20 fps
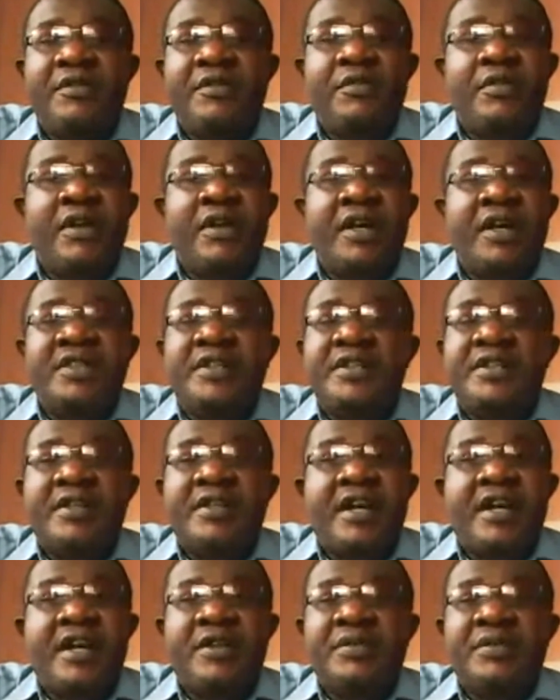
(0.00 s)
And once
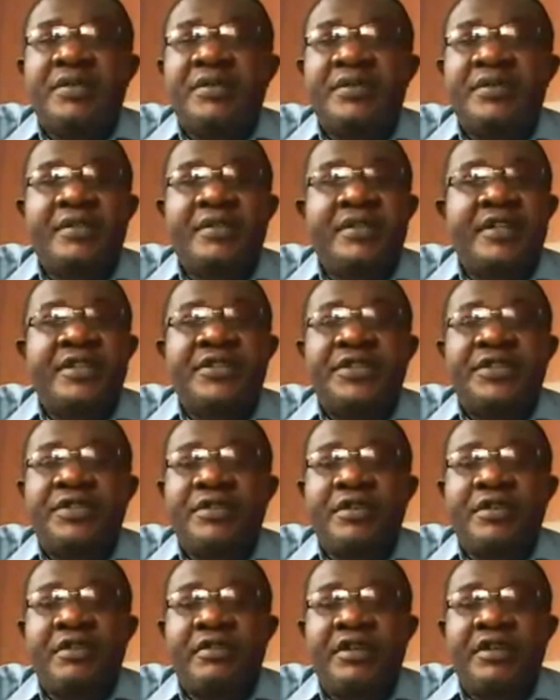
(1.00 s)
it's down,
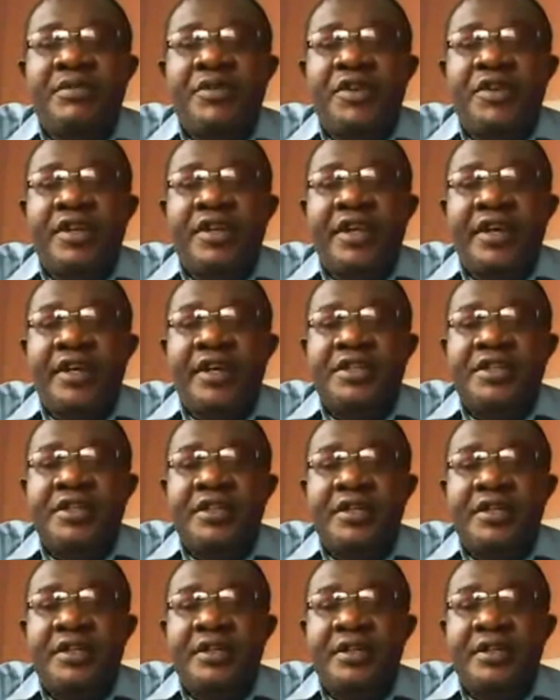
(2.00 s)
there's no
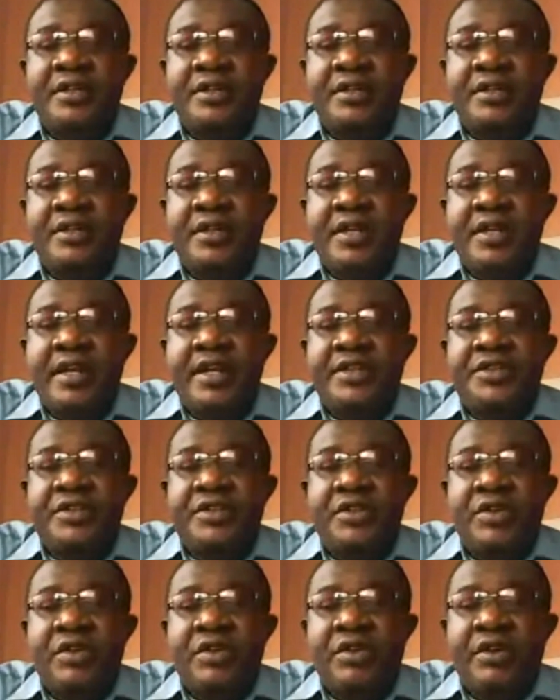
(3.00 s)
communication, there's
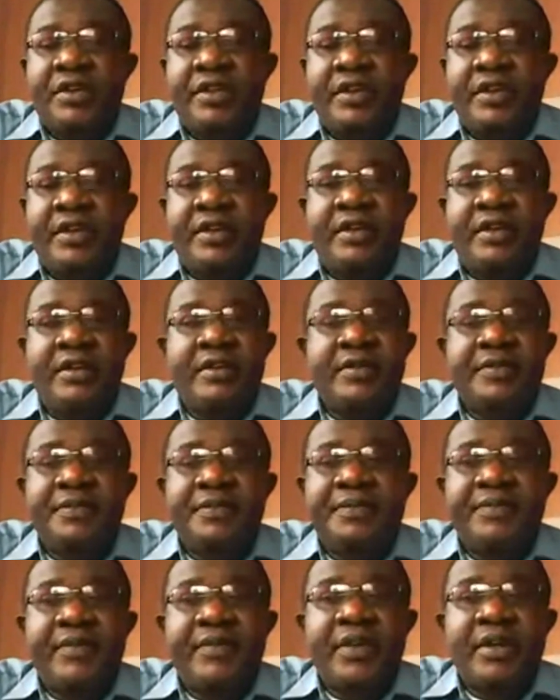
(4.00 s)
nothing
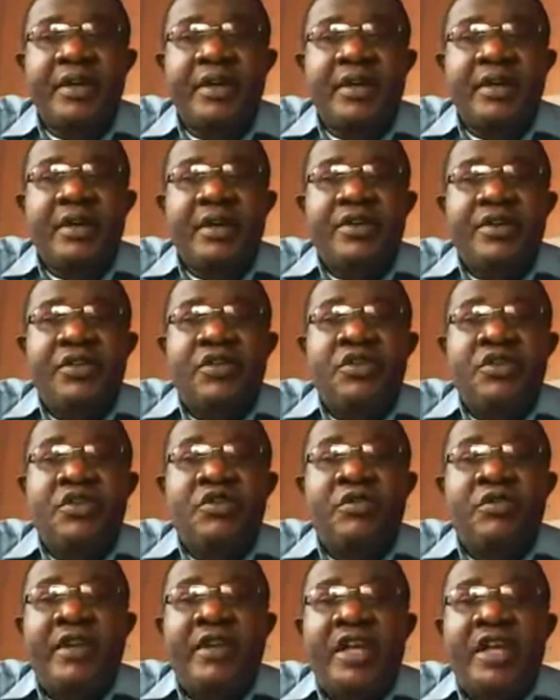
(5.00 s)
you
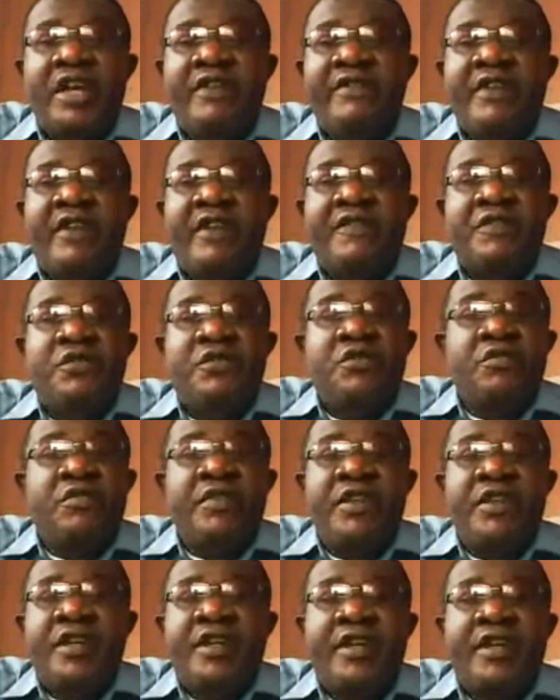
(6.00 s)
will ever have to do with it
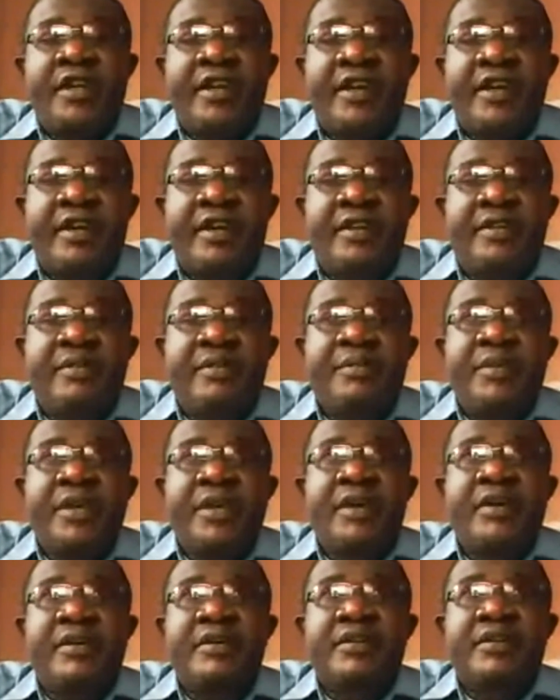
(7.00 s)
again,
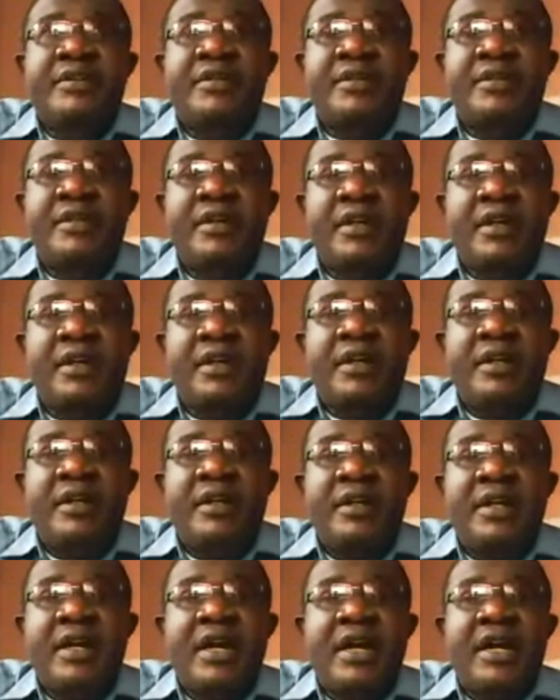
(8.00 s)
because
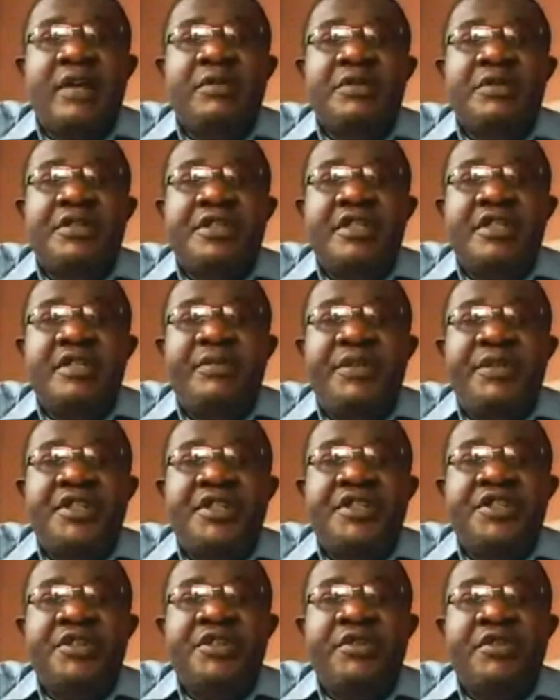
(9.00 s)
now TBC
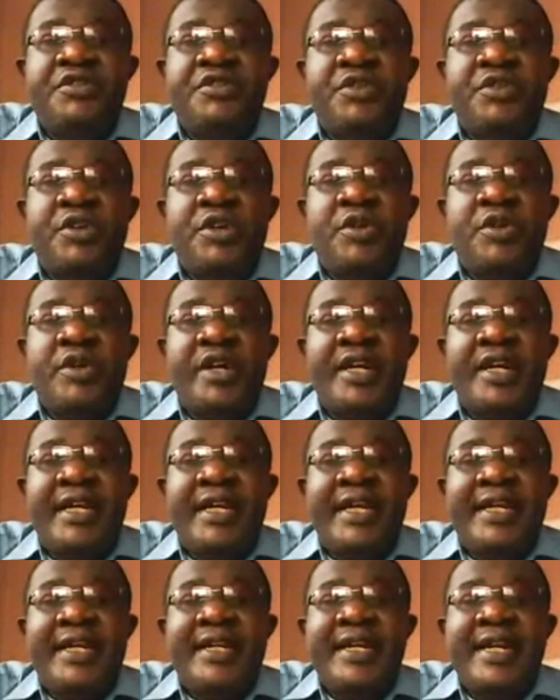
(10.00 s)

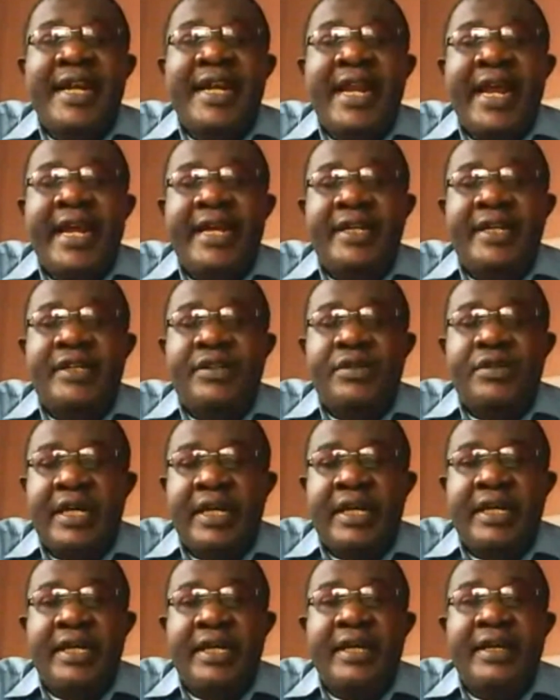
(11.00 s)
009.net will
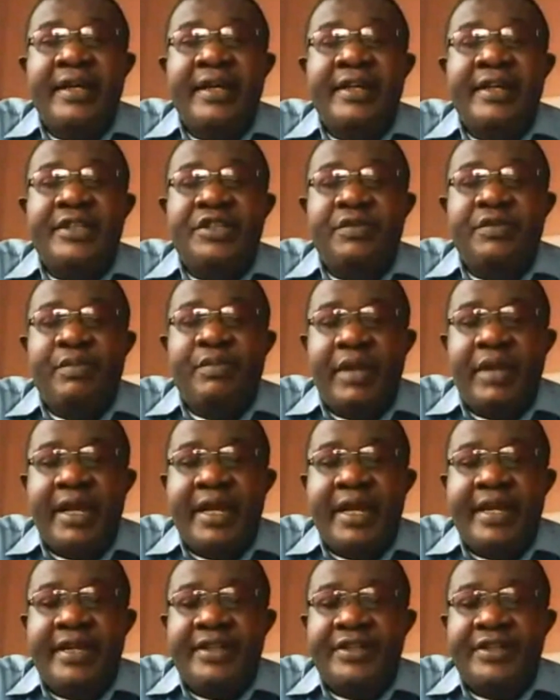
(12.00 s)
take its
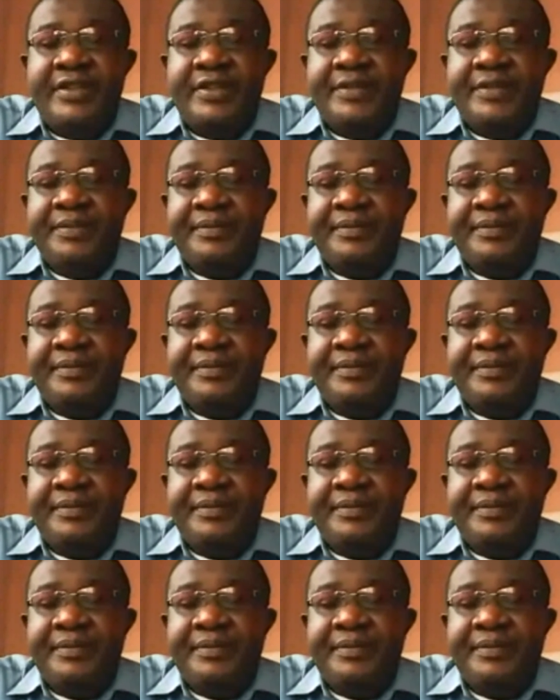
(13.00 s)
place.